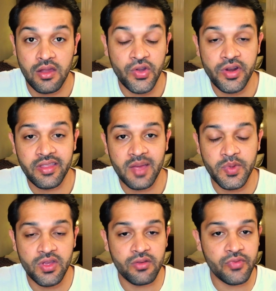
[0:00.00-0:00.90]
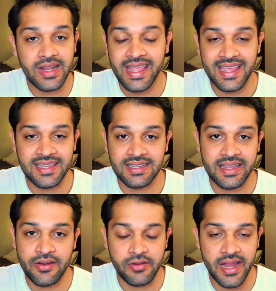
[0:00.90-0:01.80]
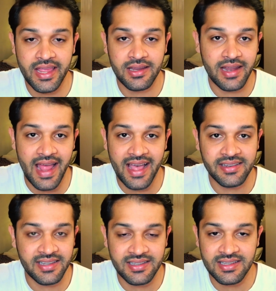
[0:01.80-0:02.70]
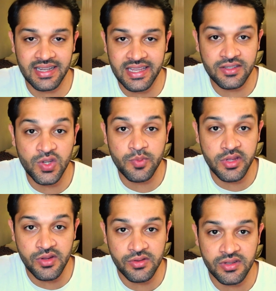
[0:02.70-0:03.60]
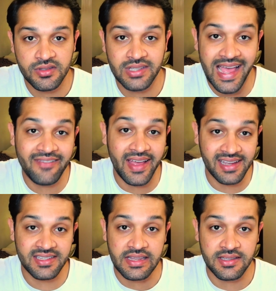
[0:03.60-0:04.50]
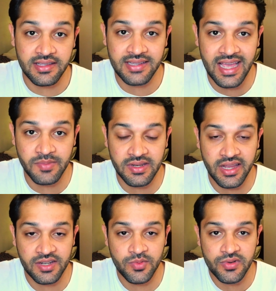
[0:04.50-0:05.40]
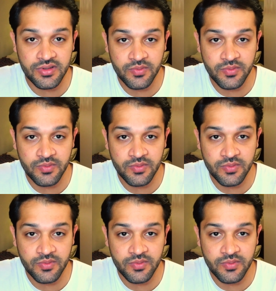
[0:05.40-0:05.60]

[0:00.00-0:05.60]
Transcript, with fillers: Not only that, but you can really easily create, add, and delete super users to have access to this admin dashboard as